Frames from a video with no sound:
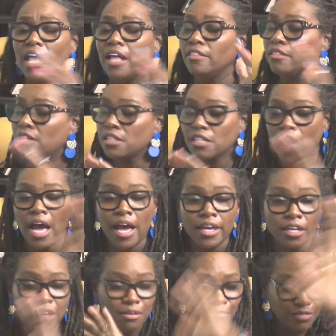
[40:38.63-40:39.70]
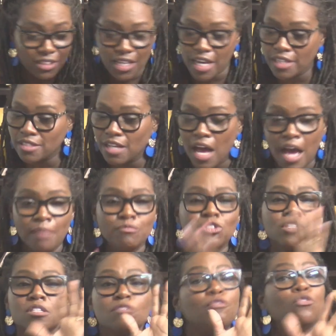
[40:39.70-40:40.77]
I'm
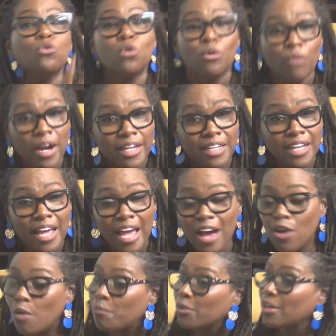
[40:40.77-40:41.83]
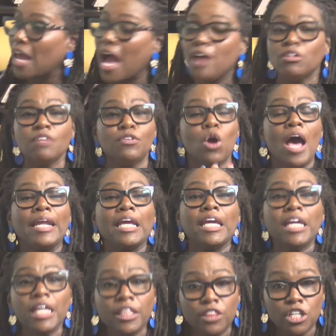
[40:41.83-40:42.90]
just full right now. I don't even know how to
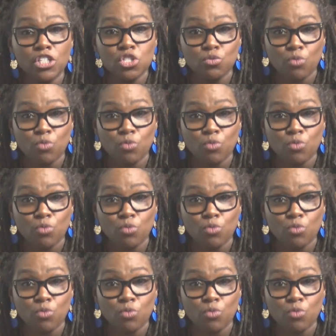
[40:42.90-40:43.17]
end this